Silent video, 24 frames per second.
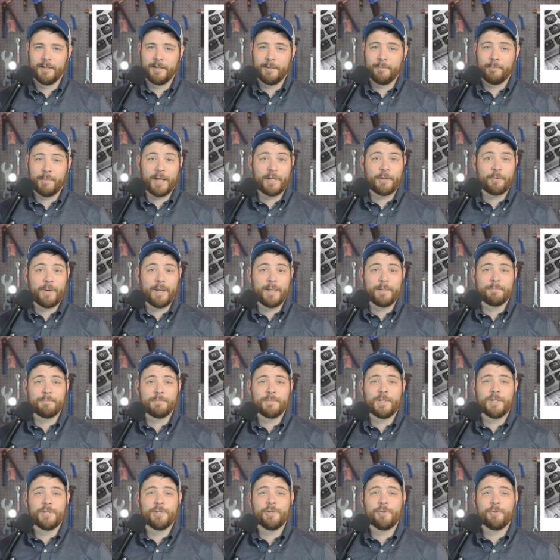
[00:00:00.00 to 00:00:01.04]
By the way,
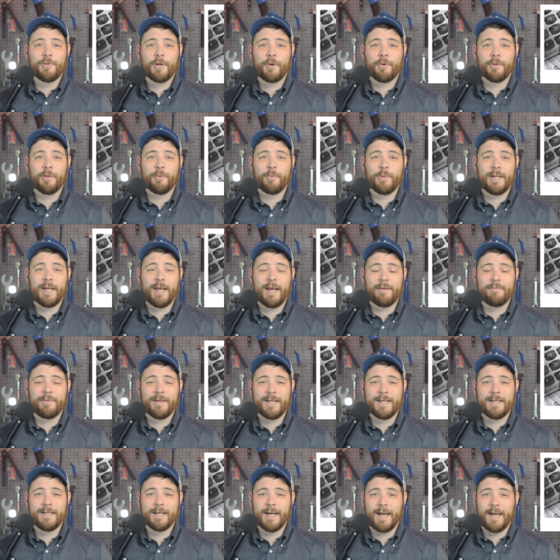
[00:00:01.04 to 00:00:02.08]
did you know that we have
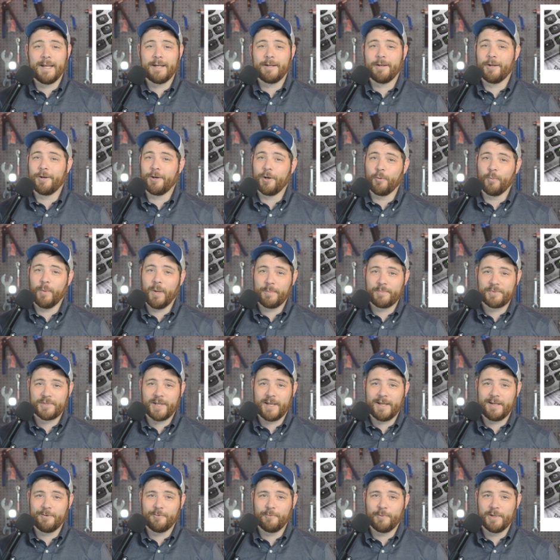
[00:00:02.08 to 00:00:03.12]
a guide on our
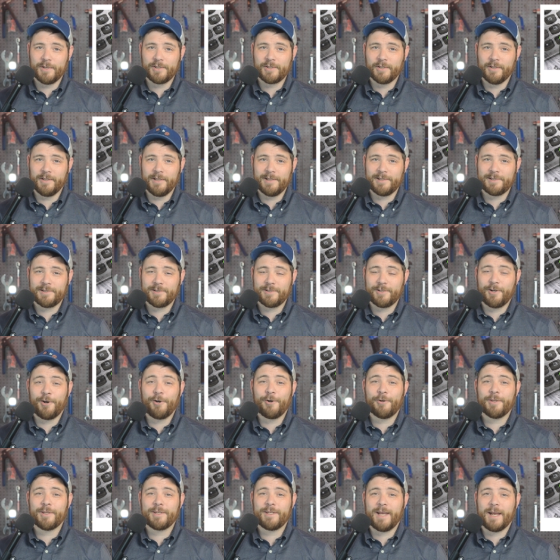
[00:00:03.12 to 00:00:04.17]
website which lists
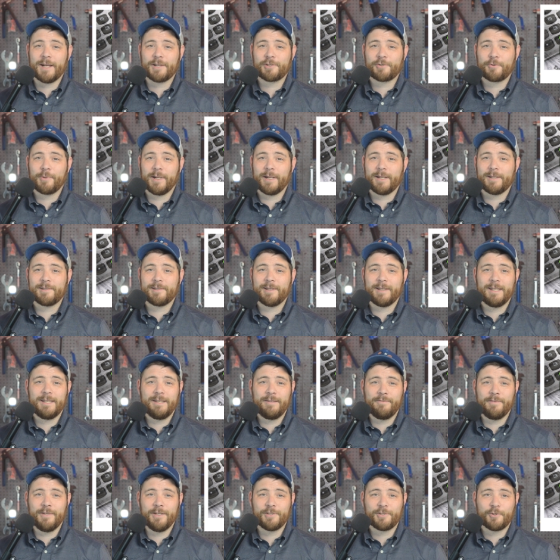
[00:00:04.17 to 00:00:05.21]
all the tax credits that
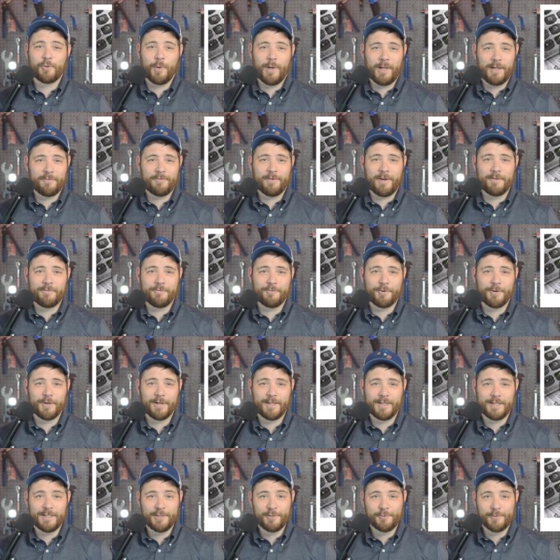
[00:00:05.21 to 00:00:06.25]
EVs qualify for
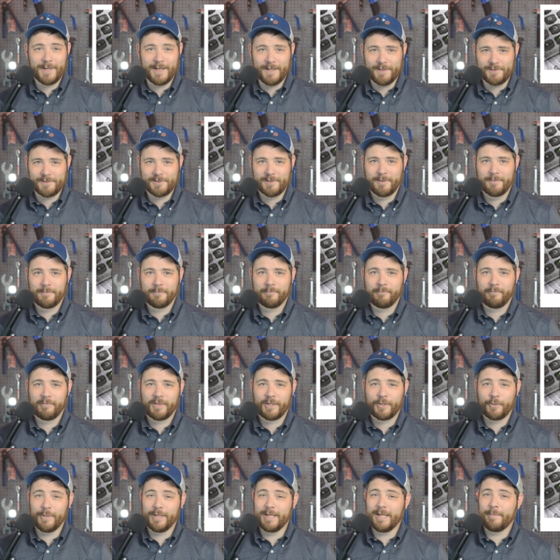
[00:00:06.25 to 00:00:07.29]
in the U.S.?
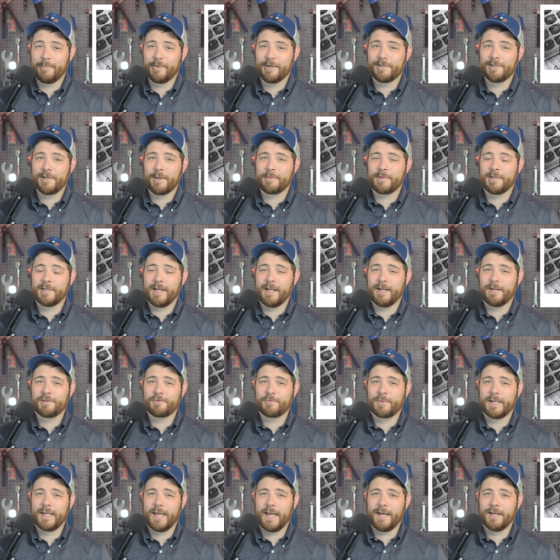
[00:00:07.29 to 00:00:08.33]
We keep it as up to date as
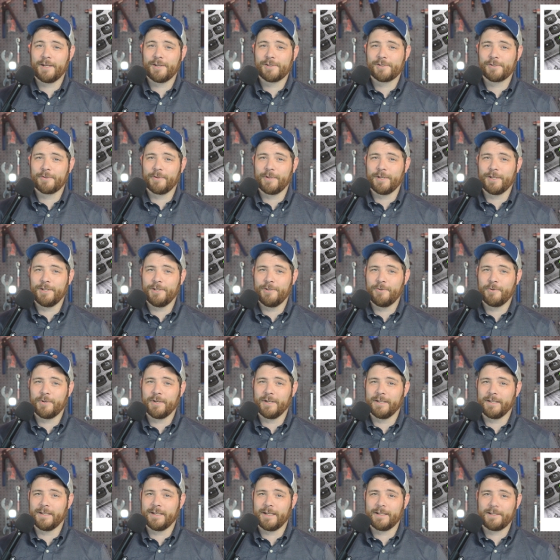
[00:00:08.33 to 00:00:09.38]
we can so that you
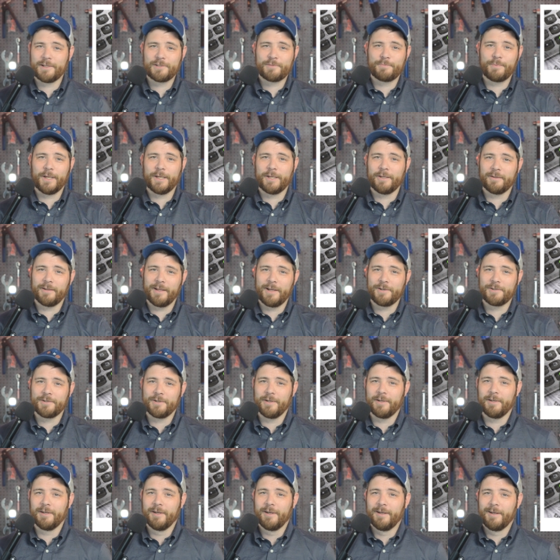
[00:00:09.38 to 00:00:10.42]
can cut the
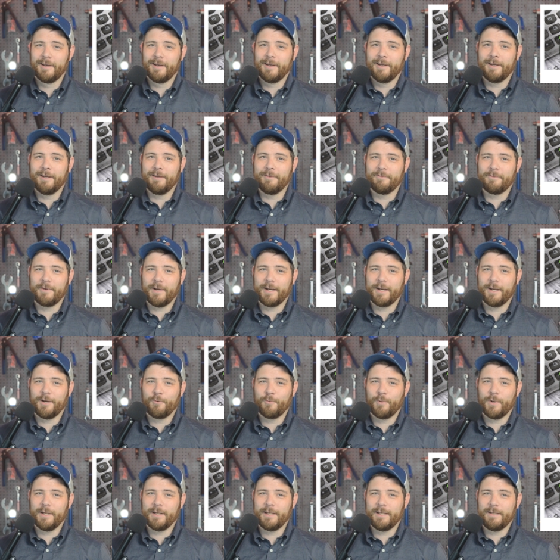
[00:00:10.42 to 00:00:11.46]
speculation and find
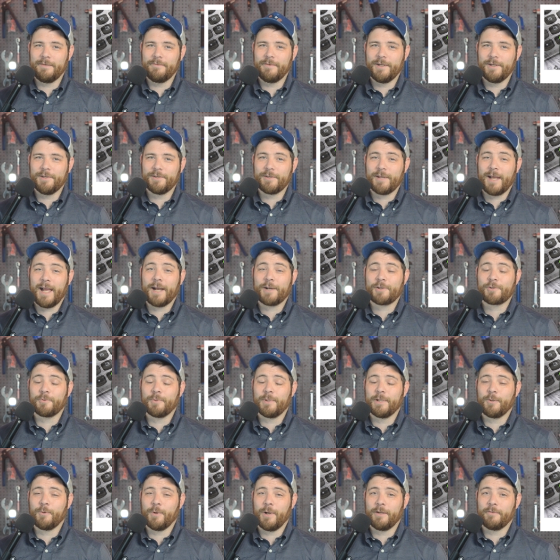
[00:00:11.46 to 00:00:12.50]
out what EVs
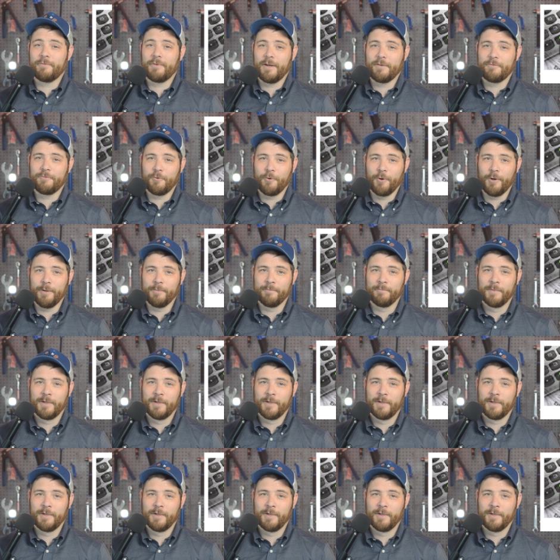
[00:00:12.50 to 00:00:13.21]
actually qualify for.